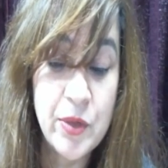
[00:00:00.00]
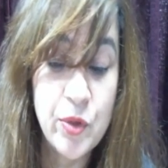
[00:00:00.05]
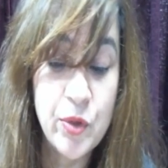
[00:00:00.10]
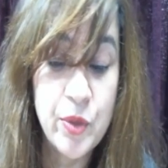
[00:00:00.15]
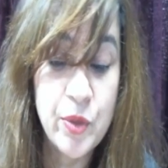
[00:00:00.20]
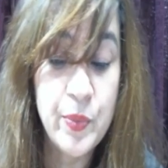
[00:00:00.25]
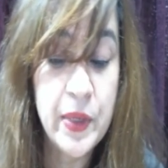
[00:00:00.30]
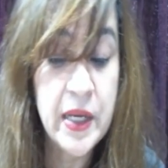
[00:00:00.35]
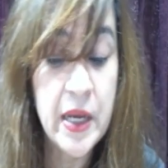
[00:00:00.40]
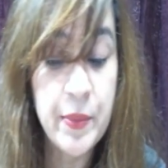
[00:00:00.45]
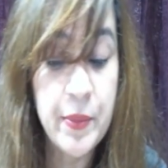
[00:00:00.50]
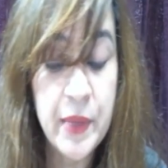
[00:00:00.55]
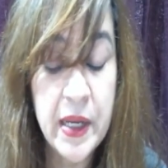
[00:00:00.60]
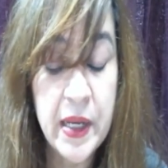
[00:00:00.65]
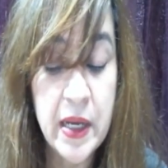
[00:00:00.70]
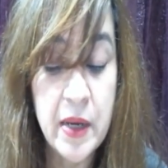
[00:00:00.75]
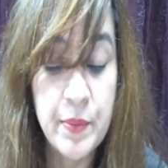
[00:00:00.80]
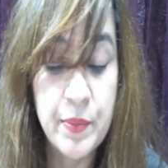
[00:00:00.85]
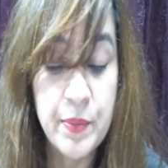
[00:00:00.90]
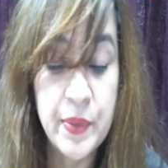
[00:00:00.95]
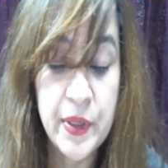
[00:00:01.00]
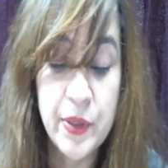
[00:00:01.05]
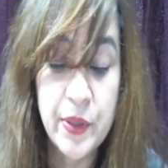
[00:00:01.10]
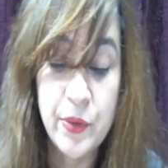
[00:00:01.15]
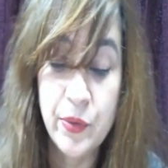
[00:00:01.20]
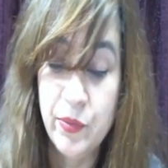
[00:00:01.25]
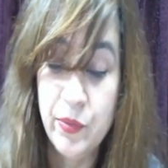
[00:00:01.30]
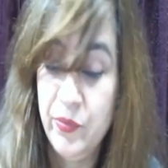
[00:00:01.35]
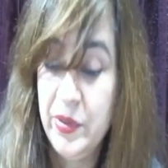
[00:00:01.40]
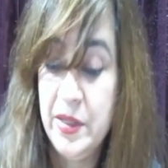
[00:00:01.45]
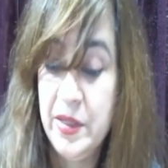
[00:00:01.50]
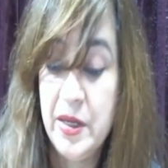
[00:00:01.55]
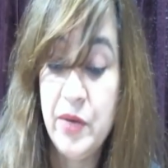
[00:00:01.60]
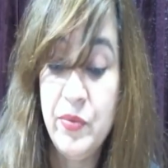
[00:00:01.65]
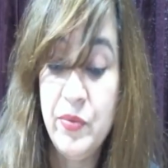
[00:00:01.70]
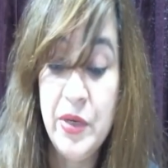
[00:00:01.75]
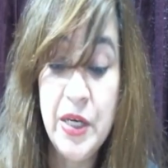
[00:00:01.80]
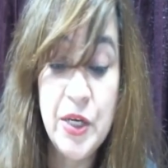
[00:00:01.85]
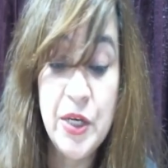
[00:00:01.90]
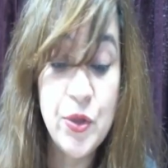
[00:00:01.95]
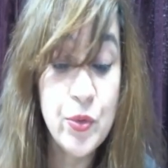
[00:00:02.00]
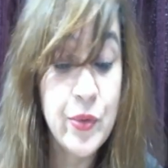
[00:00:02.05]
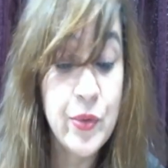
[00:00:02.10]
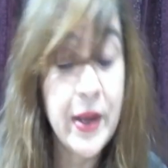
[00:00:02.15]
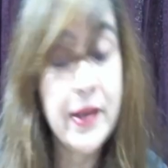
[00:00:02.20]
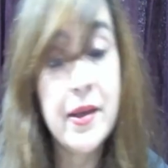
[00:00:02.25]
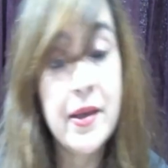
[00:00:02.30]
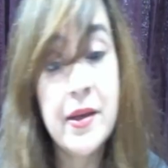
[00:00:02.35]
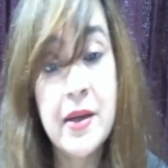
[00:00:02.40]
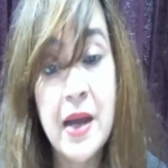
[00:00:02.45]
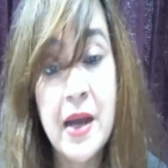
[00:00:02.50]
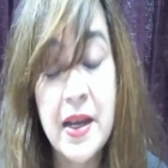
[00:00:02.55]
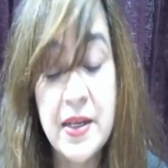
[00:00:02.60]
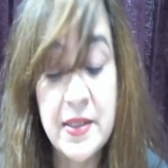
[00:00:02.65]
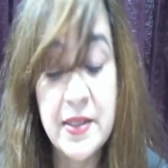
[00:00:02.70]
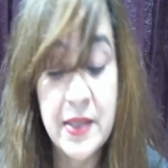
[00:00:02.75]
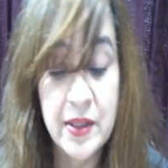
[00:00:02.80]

could be coming up, but that we need to recognize.